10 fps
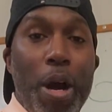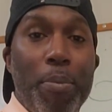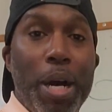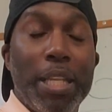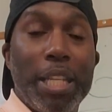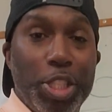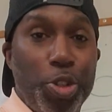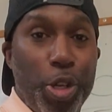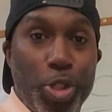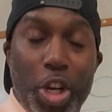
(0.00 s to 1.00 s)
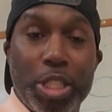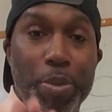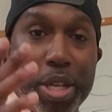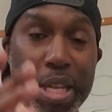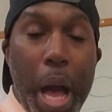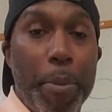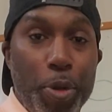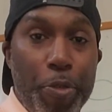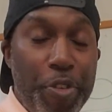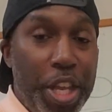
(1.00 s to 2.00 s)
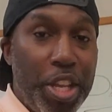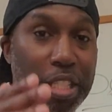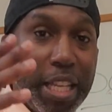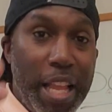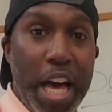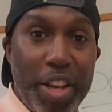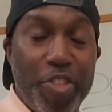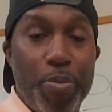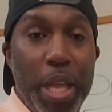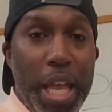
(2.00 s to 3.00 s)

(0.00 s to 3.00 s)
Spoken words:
unless you're going to charge them a nominal fee, and there's a lot of them.